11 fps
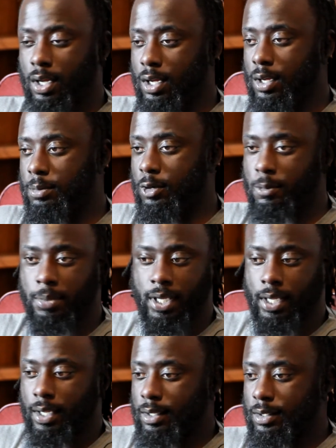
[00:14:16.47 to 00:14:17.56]
or
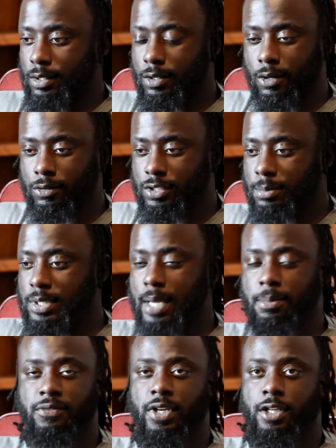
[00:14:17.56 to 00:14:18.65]
being, you know, some
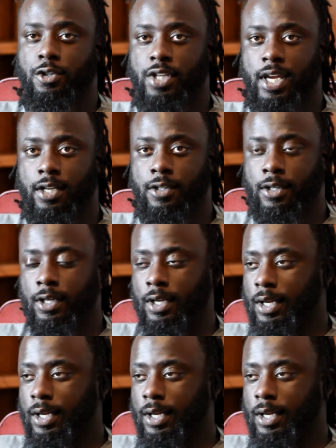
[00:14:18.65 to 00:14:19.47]
type of entertainer.